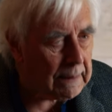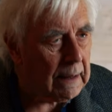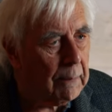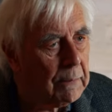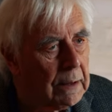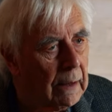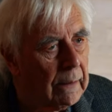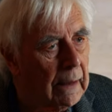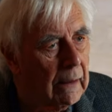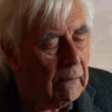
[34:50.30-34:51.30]
seems that
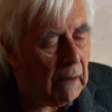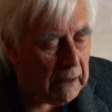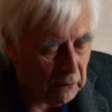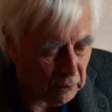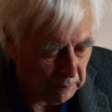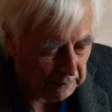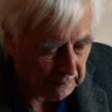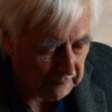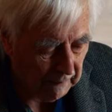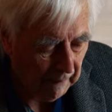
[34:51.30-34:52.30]
the
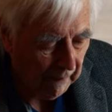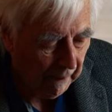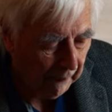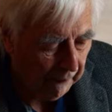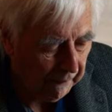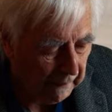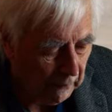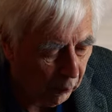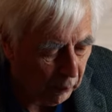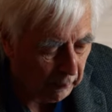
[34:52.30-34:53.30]
arrangements, the
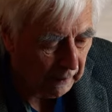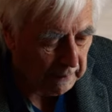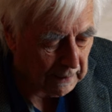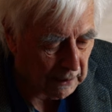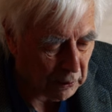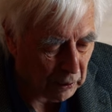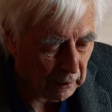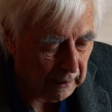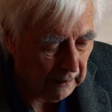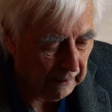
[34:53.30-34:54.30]
organization
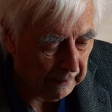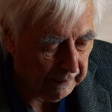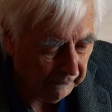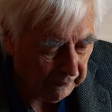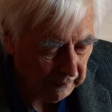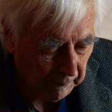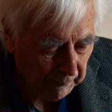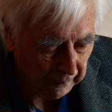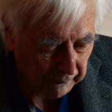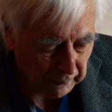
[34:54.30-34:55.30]
he led
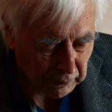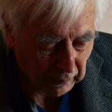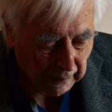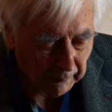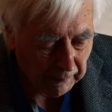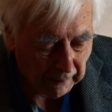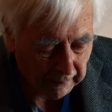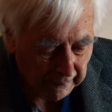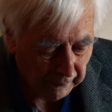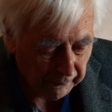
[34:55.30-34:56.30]
among the tribe
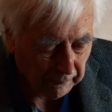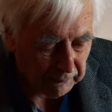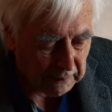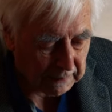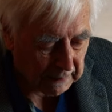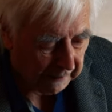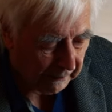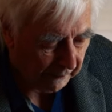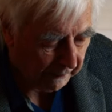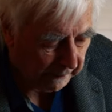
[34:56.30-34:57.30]
allowed them to
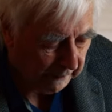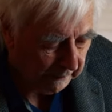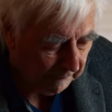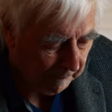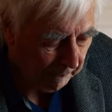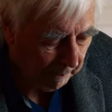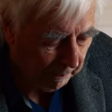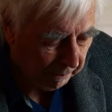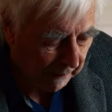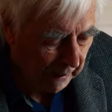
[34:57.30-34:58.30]
take the lead.
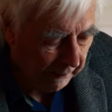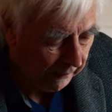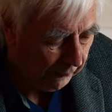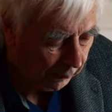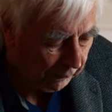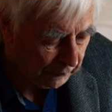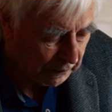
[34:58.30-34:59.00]
They looked for